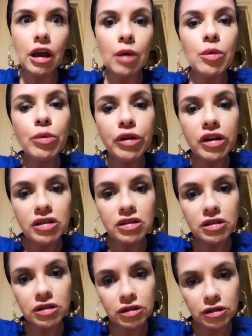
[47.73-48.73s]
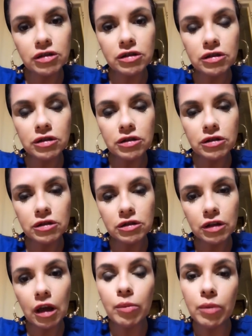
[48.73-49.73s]
I'm a prince.
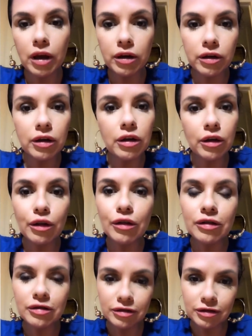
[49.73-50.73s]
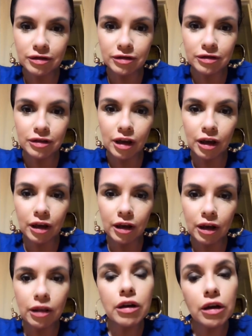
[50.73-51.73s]
I'm better than you.
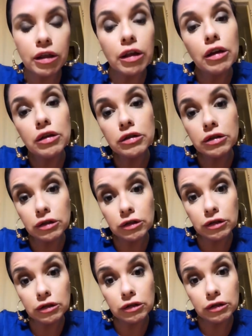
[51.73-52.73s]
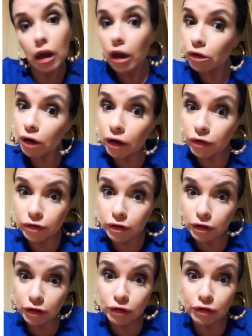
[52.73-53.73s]
There are things I don't have to
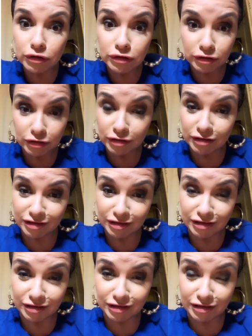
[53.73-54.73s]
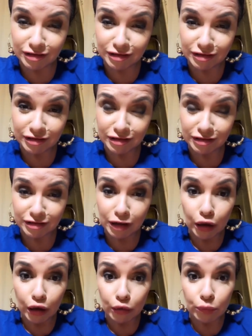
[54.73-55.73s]
do. Mm -hmm.
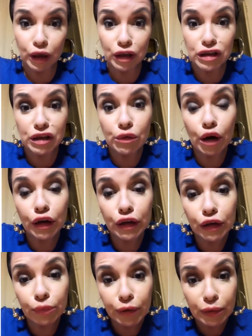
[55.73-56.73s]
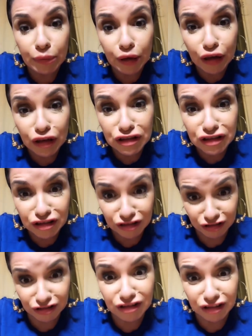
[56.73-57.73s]
Because you are little people. Mm
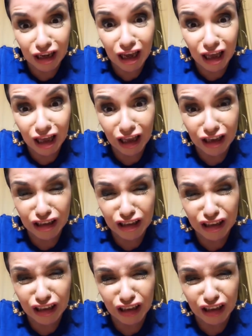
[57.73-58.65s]
-hmm. Yeah.